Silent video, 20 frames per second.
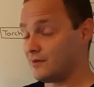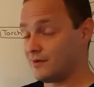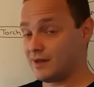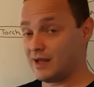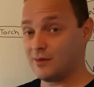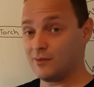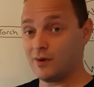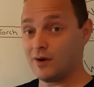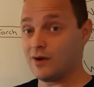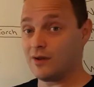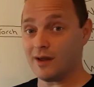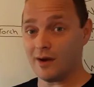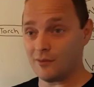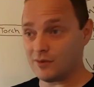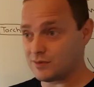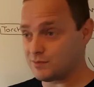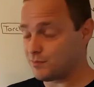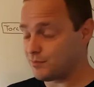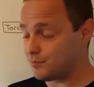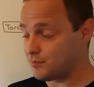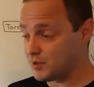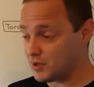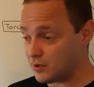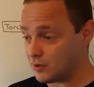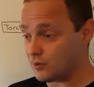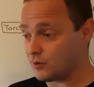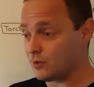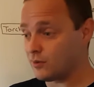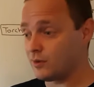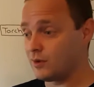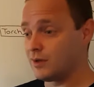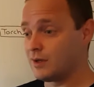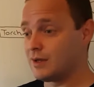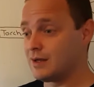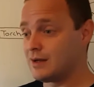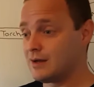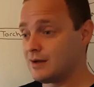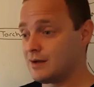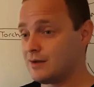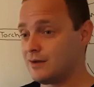they were that was pure
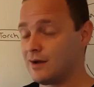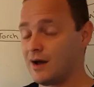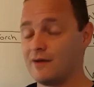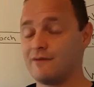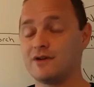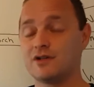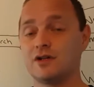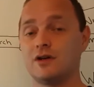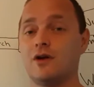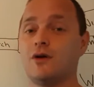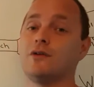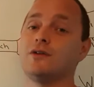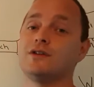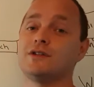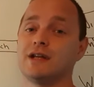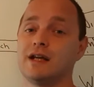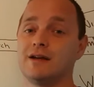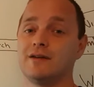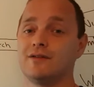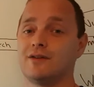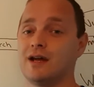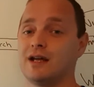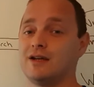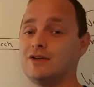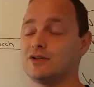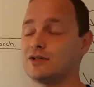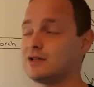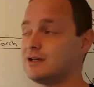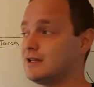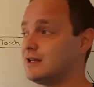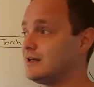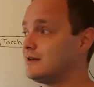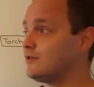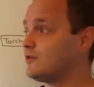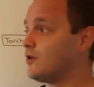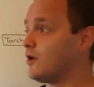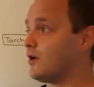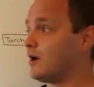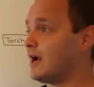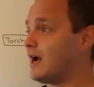night vision hunting. They just did
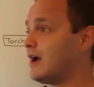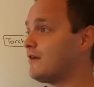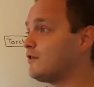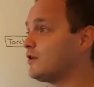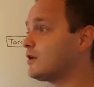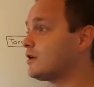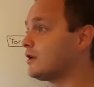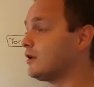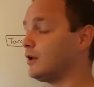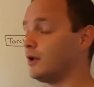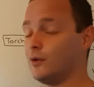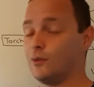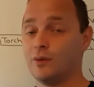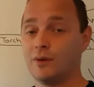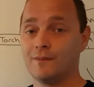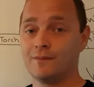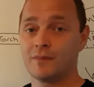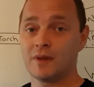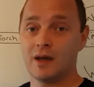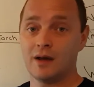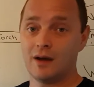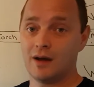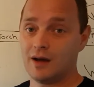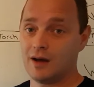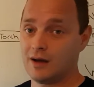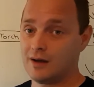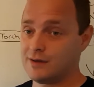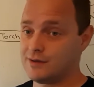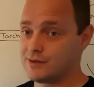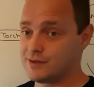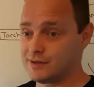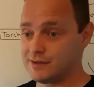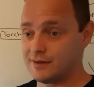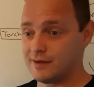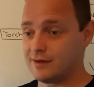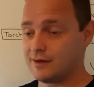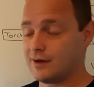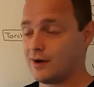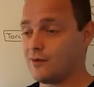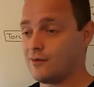not have a clue, and
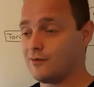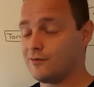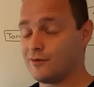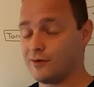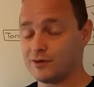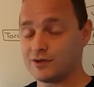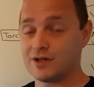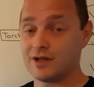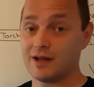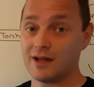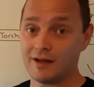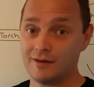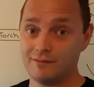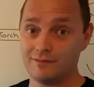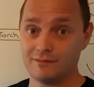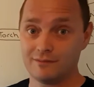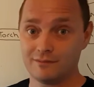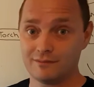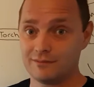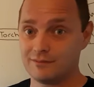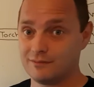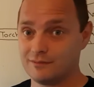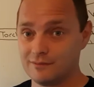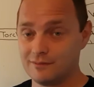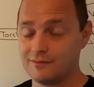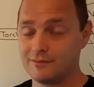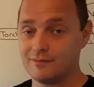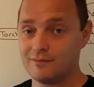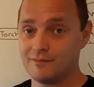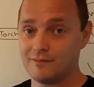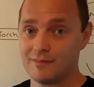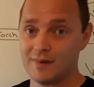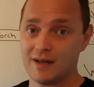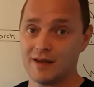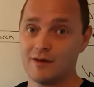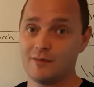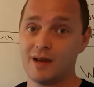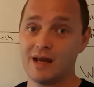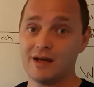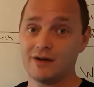you know unfortunately met
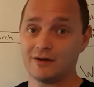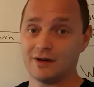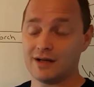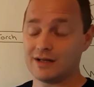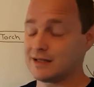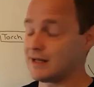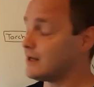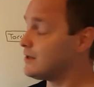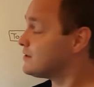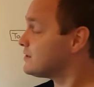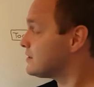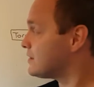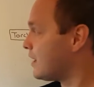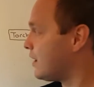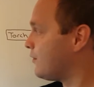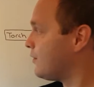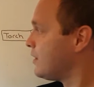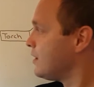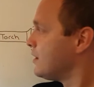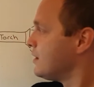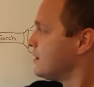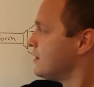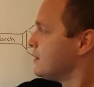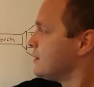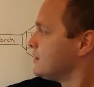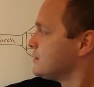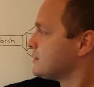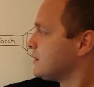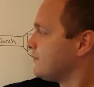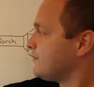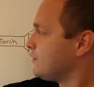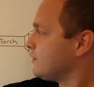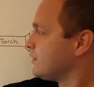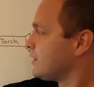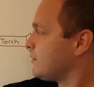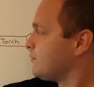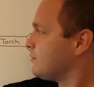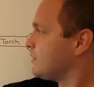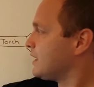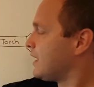their maker in a sense. So so if you're
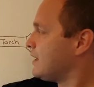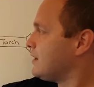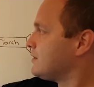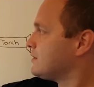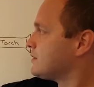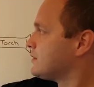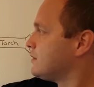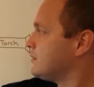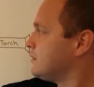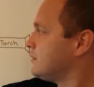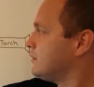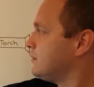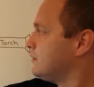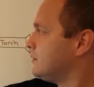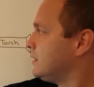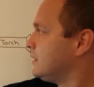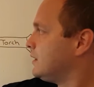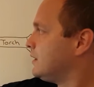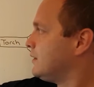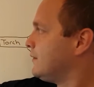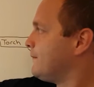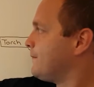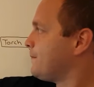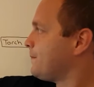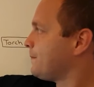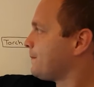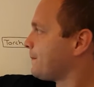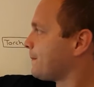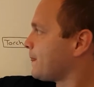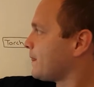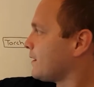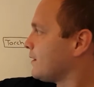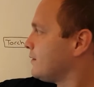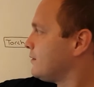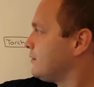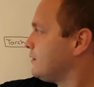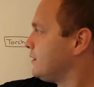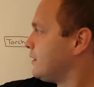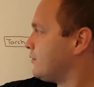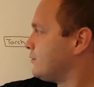then getting to, um,
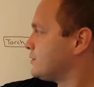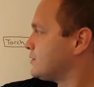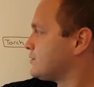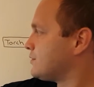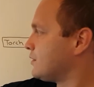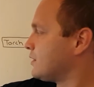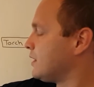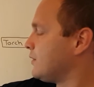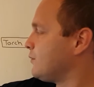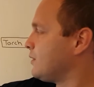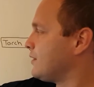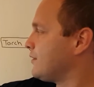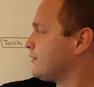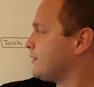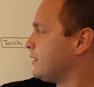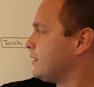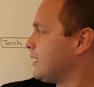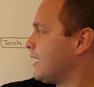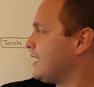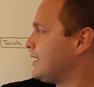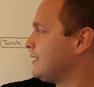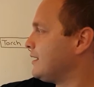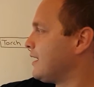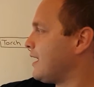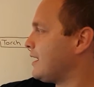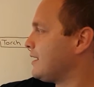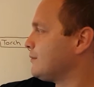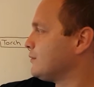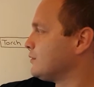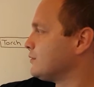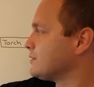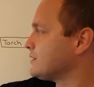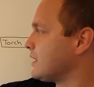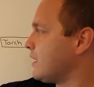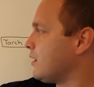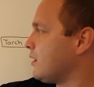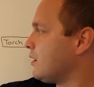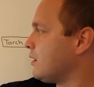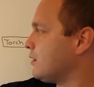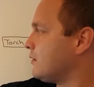you know, struggling with any animals that
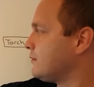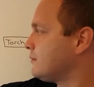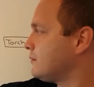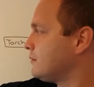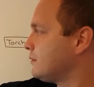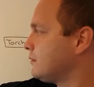are